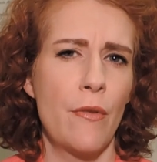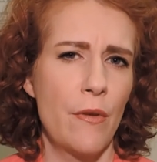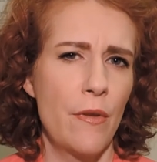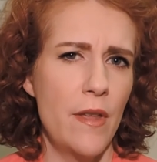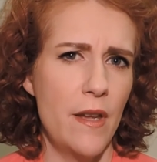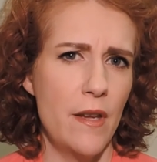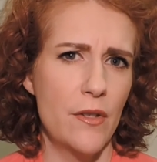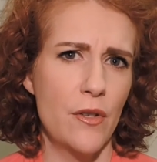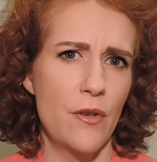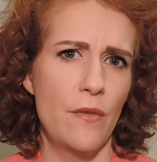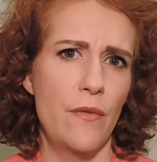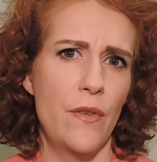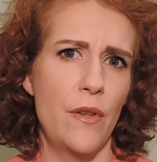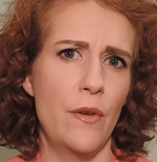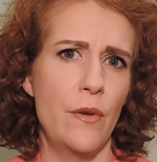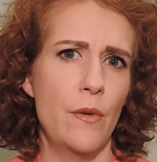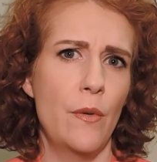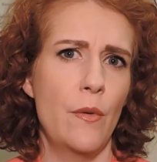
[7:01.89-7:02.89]
through the
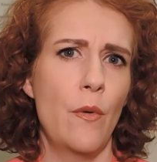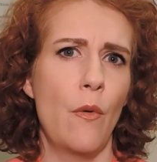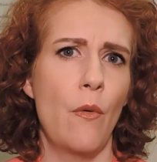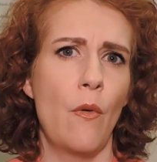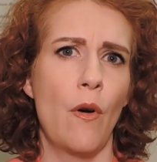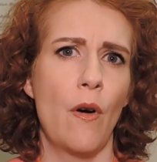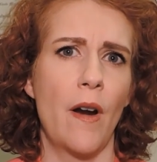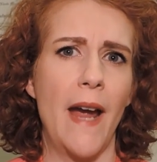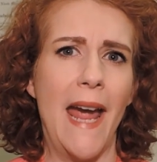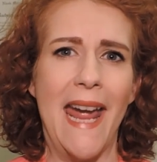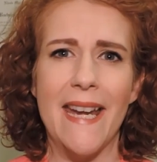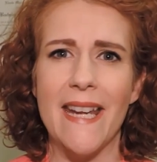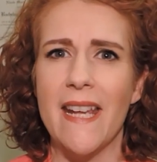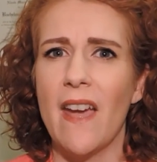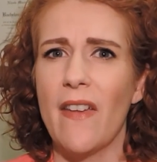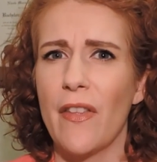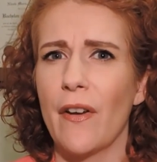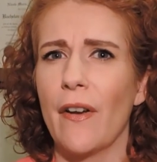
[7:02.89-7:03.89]
interview or
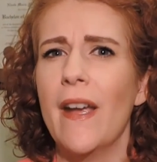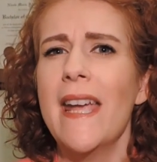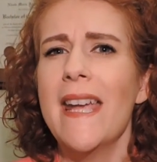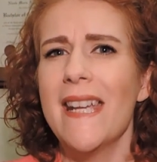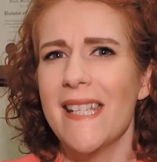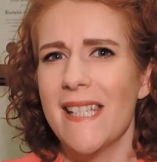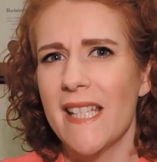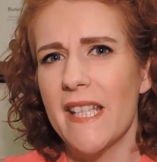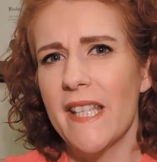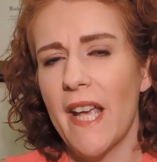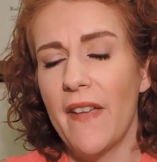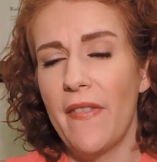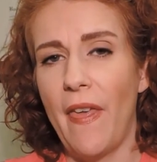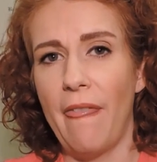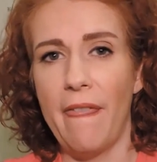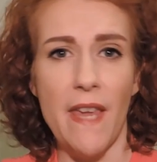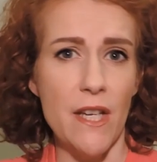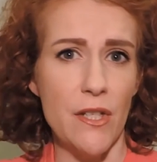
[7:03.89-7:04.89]
any other insight
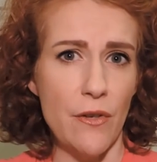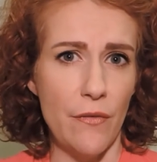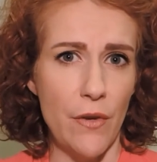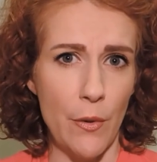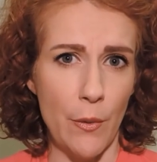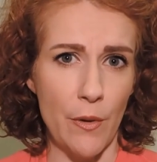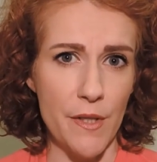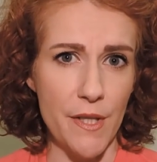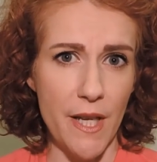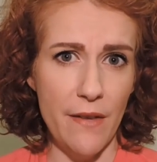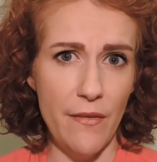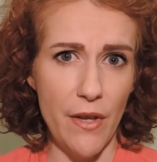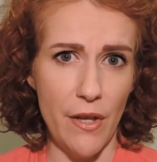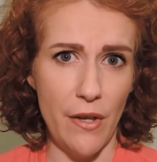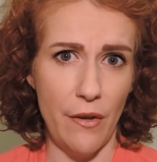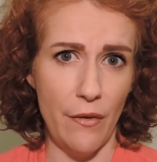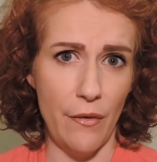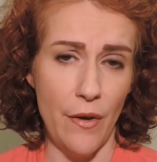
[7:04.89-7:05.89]
that the interviewer is
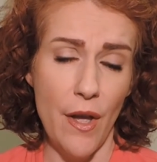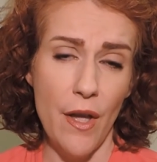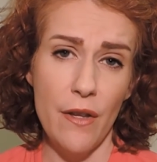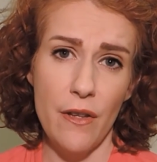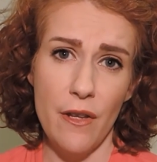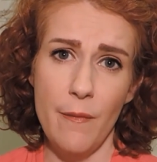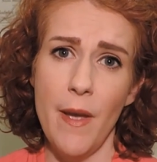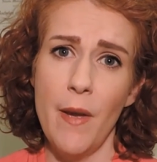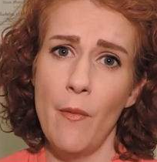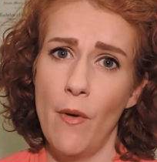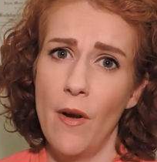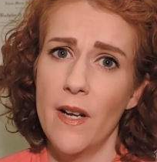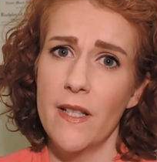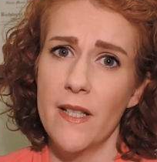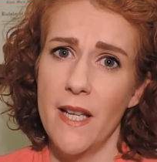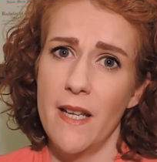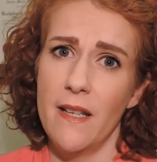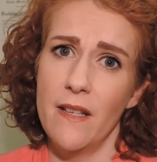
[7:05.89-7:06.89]
giving you, you may
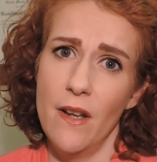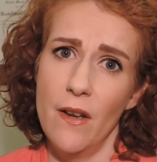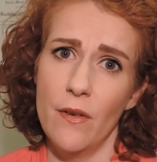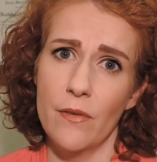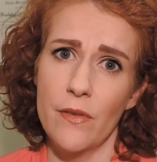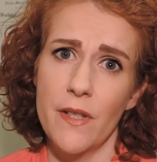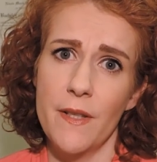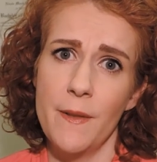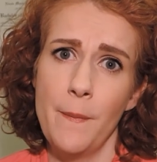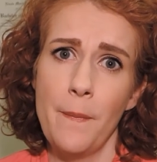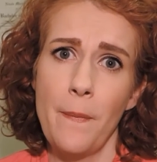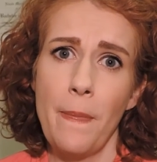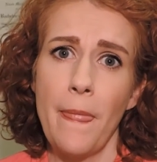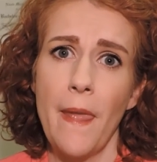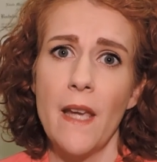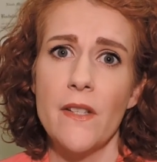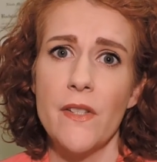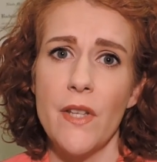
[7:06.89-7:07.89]
want to take notes.
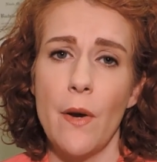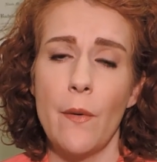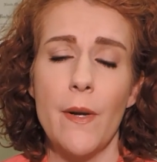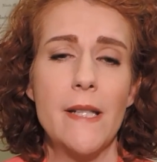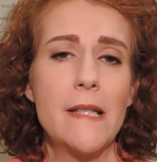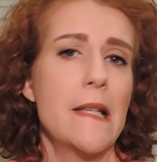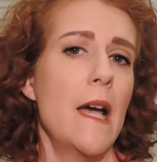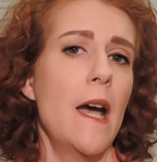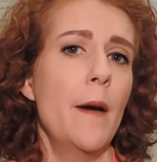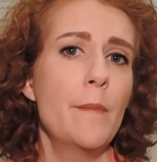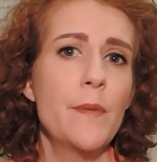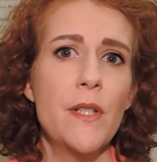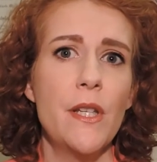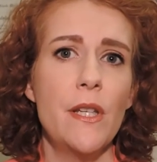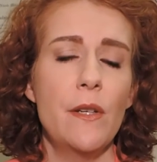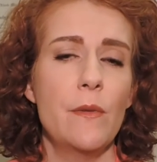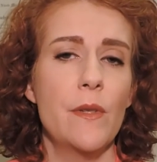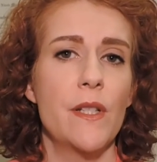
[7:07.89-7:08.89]
So it's up
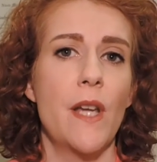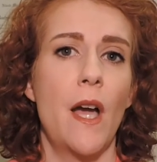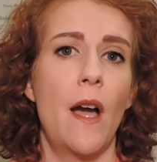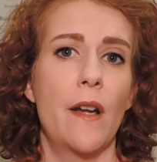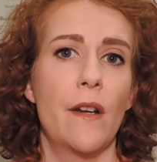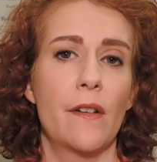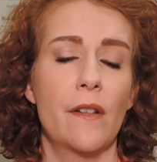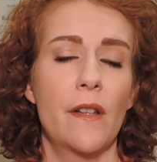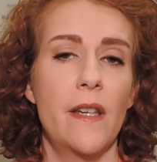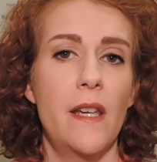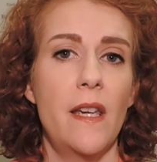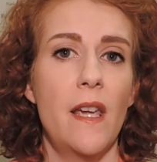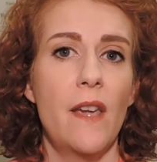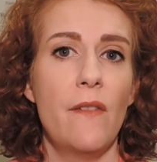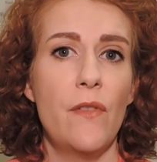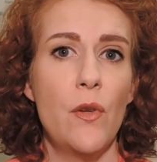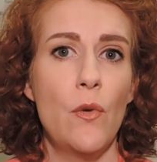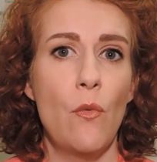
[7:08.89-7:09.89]
to you entirely
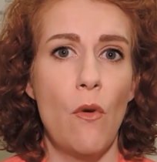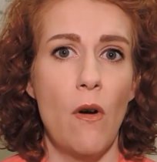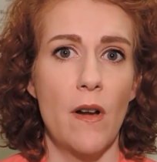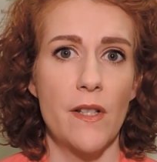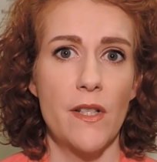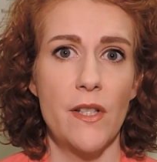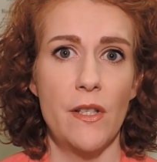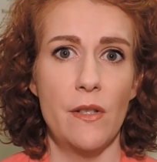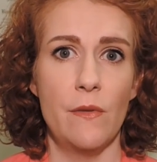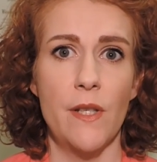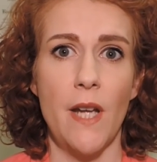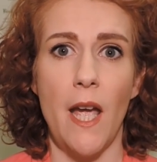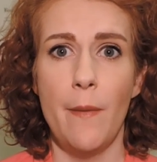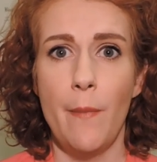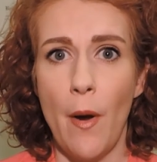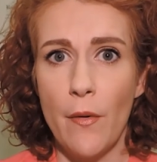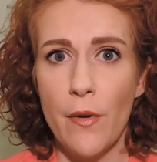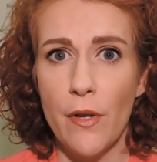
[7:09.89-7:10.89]
if you want to
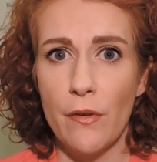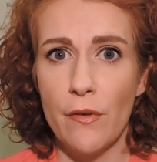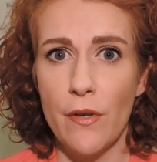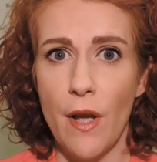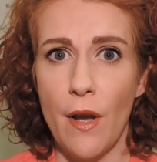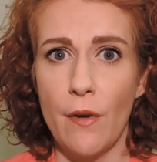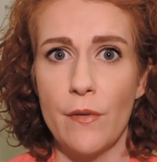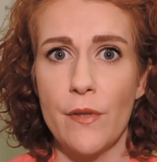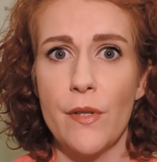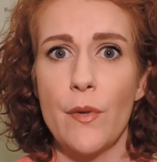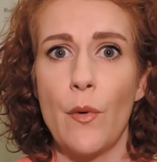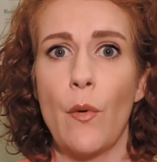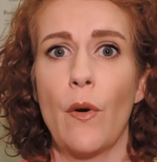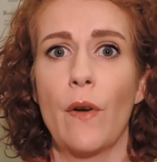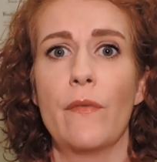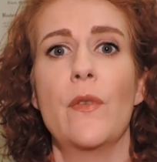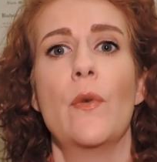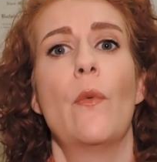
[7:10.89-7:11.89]
type out your notes
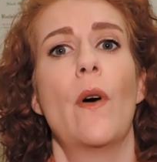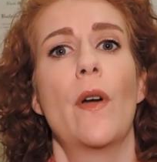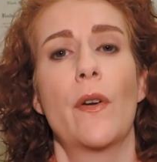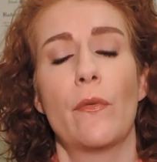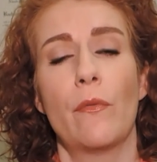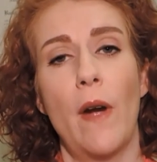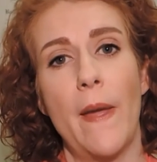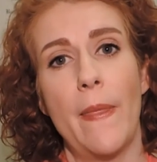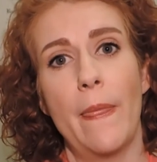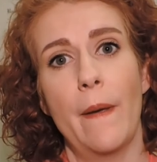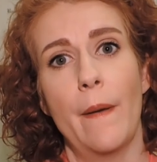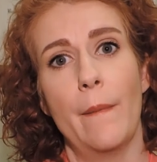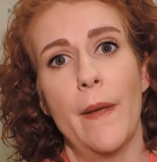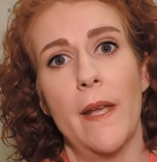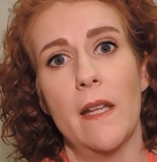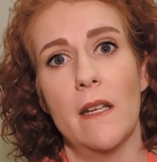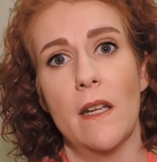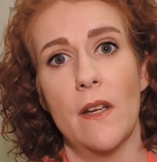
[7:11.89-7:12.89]
or if you want to write them
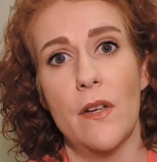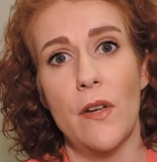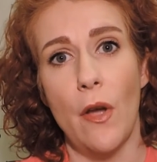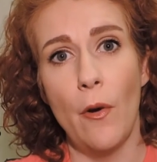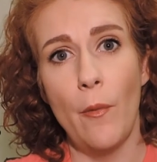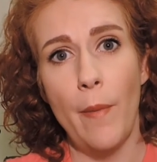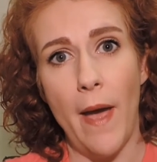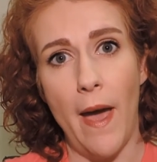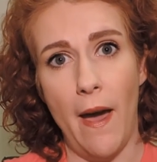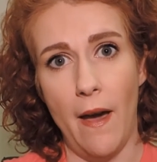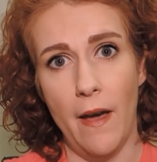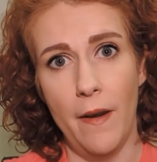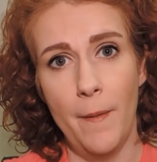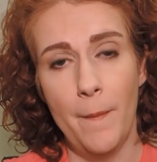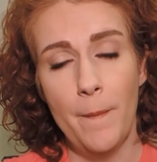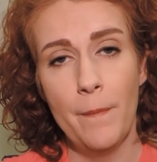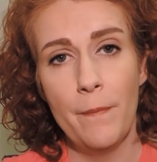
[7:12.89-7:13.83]
in a notepad.